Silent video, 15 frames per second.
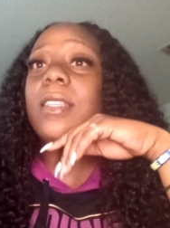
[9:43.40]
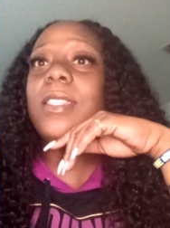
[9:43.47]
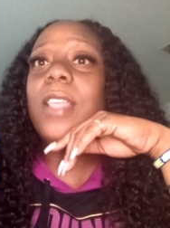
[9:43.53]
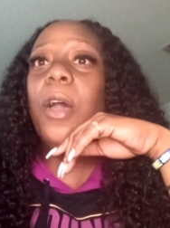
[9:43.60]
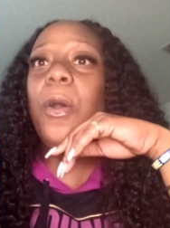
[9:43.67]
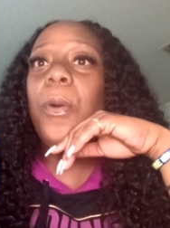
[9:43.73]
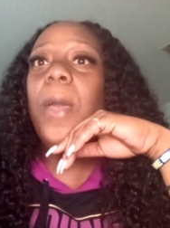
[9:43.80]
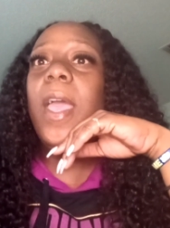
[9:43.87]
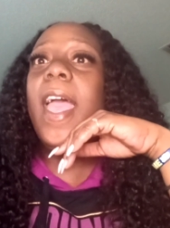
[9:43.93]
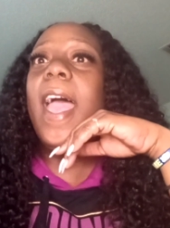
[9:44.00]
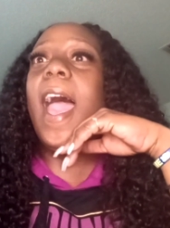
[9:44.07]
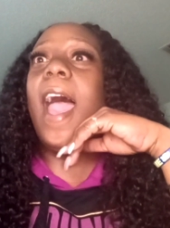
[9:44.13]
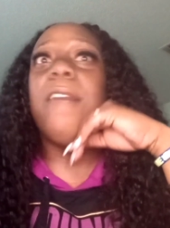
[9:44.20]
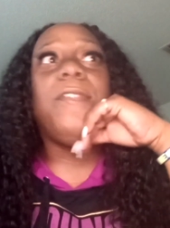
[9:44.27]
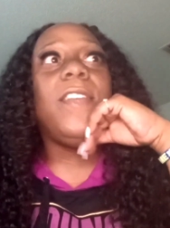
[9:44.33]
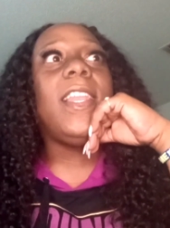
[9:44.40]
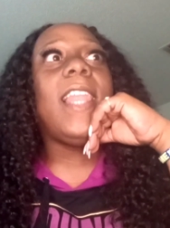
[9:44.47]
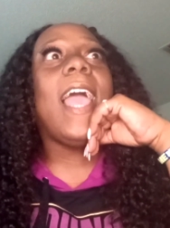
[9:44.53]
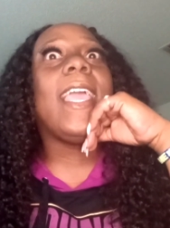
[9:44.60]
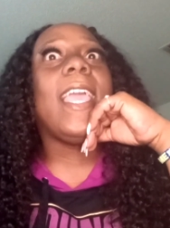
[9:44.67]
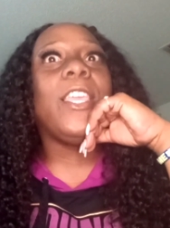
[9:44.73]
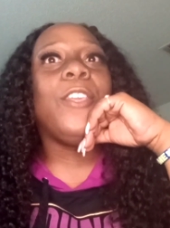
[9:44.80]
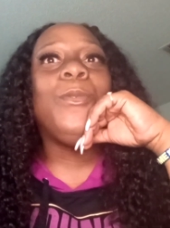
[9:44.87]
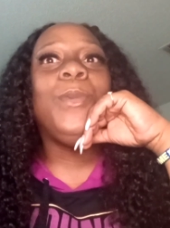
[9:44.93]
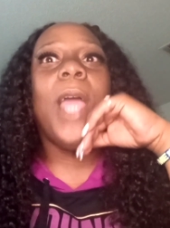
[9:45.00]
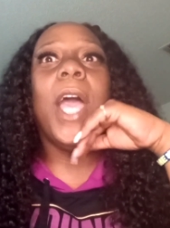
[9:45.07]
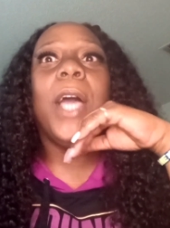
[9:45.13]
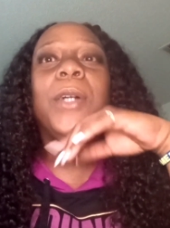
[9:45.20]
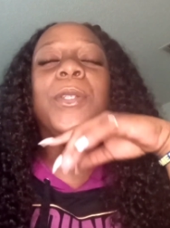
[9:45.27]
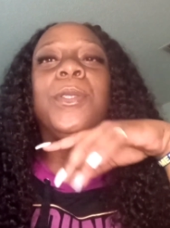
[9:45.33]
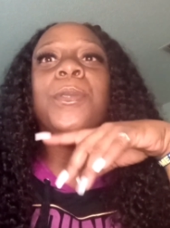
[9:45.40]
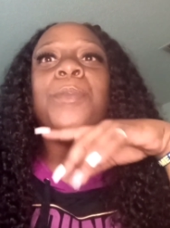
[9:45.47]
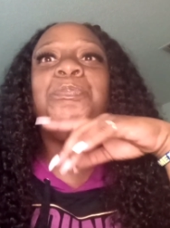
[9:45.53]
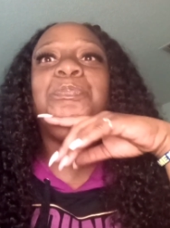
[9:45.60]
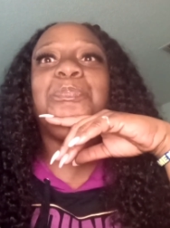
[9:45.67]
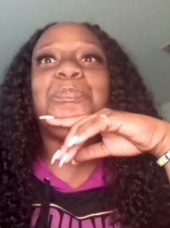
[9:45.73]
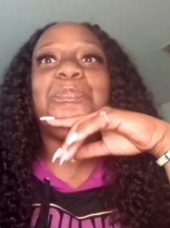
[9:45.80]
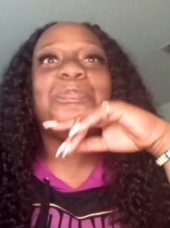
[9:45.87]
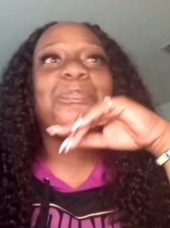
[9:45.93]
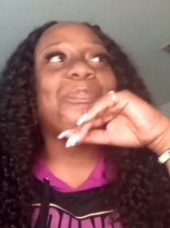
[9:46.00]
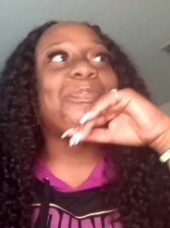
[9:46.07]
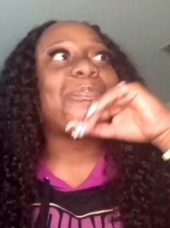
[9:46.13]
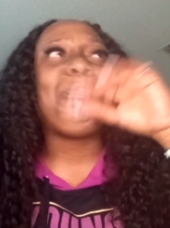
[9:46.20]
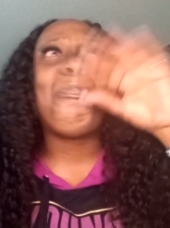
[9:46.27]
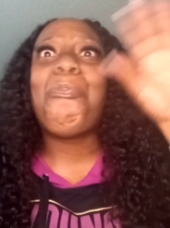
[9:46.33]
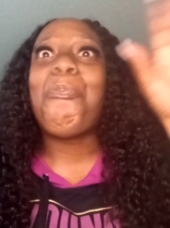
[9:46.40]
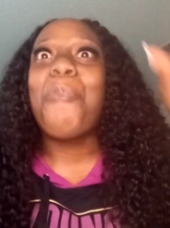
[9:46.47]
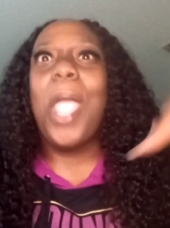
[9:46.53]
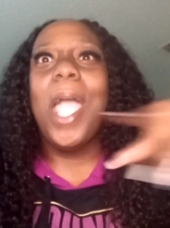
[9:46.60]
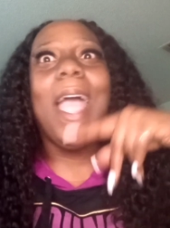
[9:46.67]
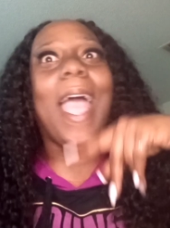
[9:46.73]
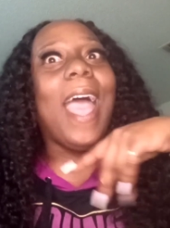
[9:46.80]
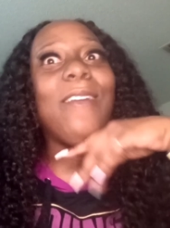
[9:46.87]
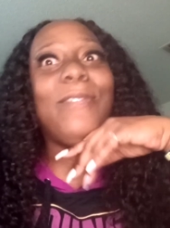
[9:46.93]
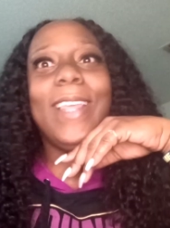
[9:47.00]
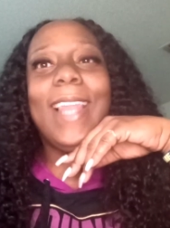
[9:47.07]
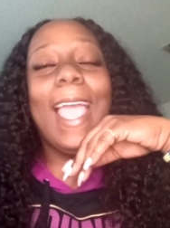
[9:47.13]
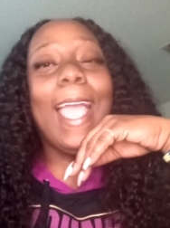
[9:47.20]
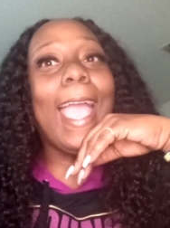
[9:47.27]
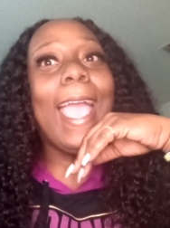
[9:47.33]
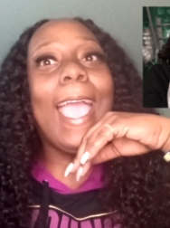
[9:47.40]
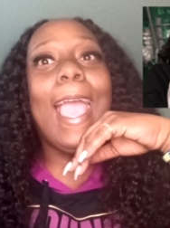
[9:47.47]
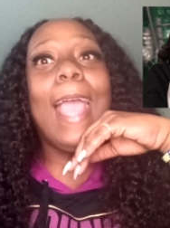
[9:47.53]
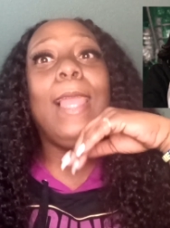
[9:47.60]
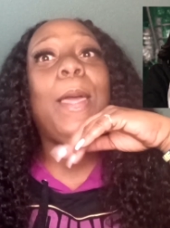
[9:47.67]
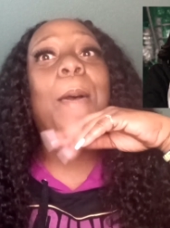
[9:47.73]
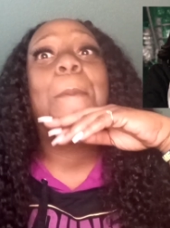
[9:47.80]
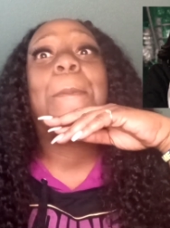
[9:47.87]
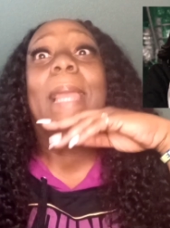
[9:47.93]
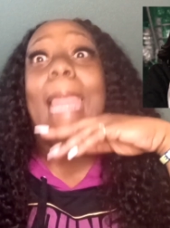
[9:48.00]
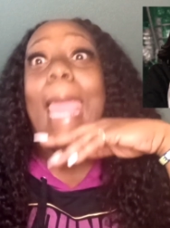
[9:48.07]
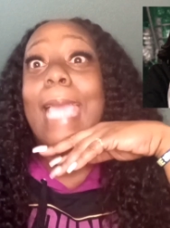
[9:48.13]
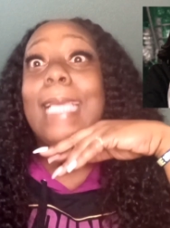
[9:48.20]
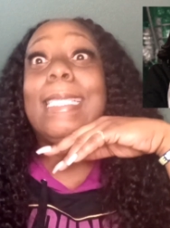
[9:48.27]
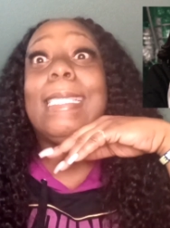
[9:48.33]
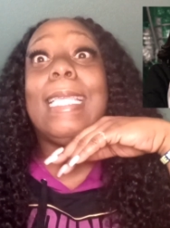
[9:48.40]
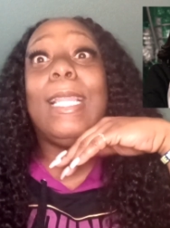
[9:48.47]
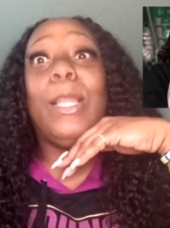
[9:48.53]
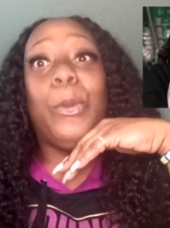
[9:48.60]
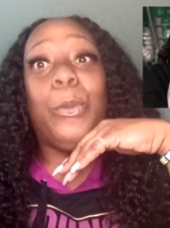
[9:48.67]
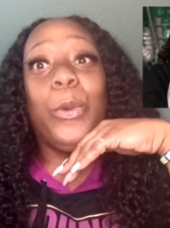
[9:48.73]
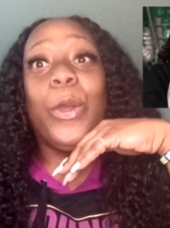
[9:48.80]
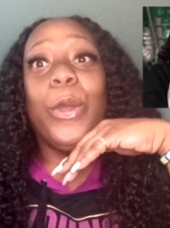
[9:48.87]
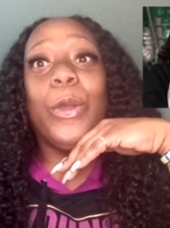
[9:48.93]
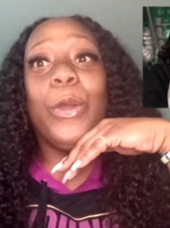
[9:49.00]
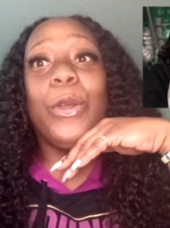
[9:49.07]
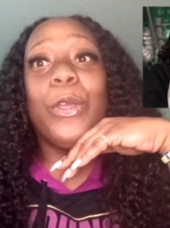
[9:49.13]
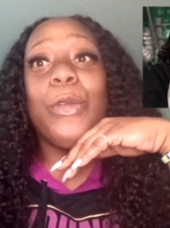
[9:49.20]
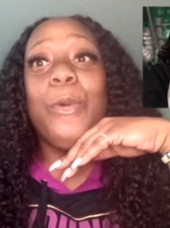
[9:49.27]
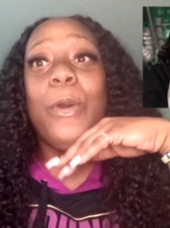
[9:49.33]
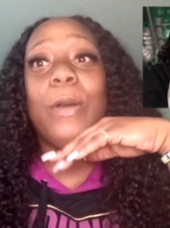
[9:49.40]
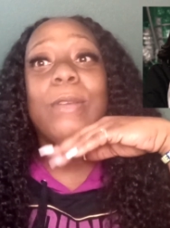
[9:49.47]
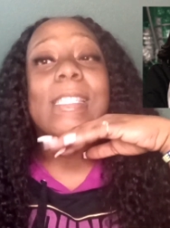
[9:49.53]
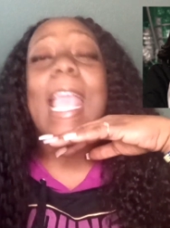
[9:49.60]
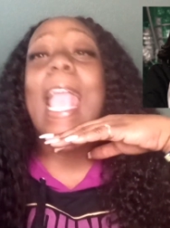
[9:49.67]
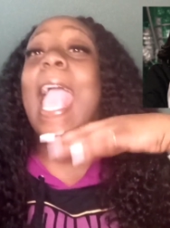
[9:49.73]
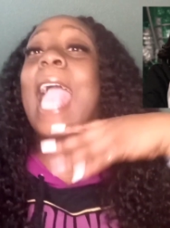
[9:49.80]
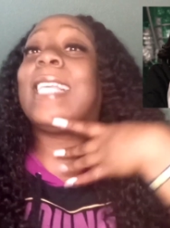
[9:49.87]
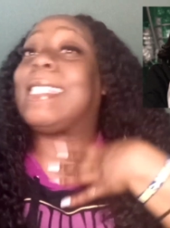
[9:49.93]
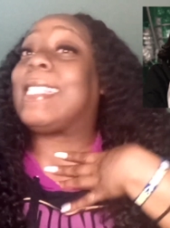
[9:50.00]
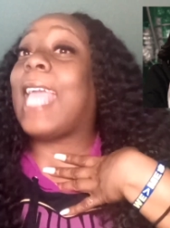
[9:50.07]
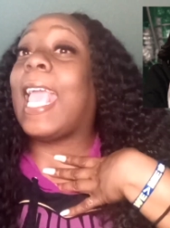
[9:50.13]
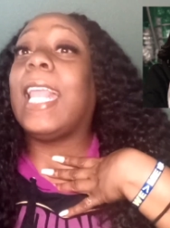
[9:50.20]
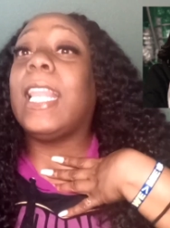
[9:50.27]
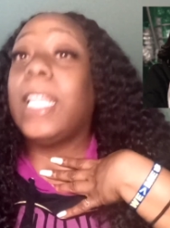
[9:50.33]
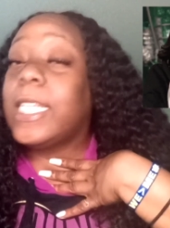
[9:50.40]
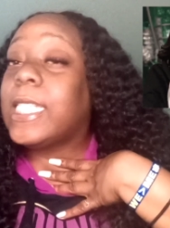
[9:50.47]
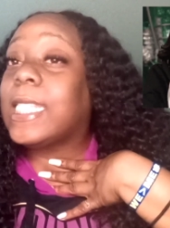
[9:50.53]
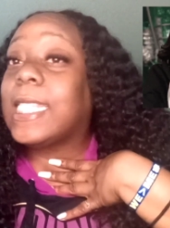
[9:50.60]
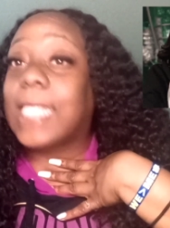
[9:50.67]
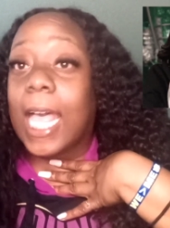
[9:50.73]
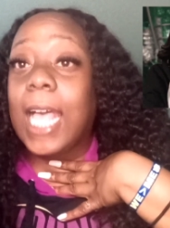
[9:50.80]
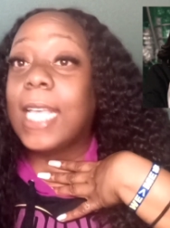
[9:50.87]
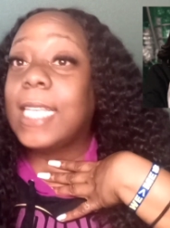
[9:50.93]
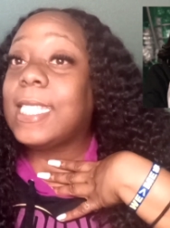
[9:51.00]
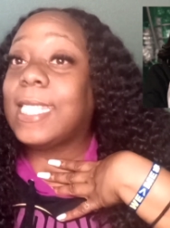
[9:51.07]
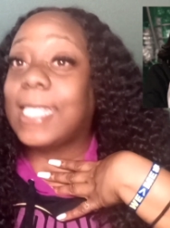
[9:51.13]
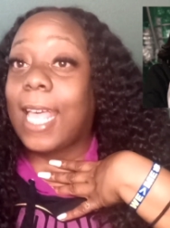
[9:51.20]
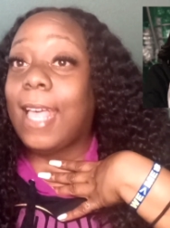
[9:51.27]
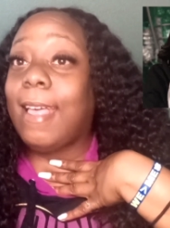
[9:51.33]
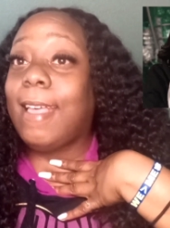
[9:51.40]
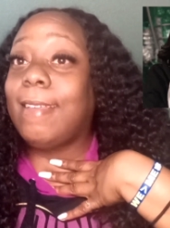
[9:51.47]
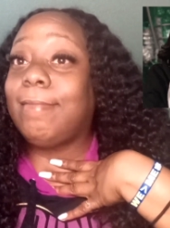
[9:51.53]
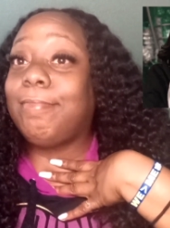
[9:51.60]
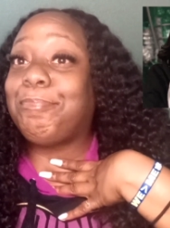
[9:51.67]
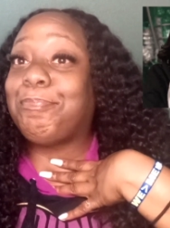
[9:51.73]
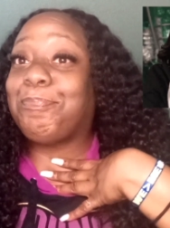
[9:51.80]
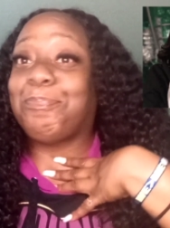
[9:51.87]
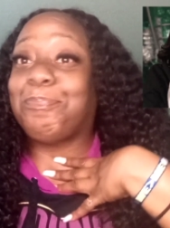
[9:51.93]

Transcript: So I feel like, you know, I feel like I got a little place in the world. You know what I'm saying? I can say a little something.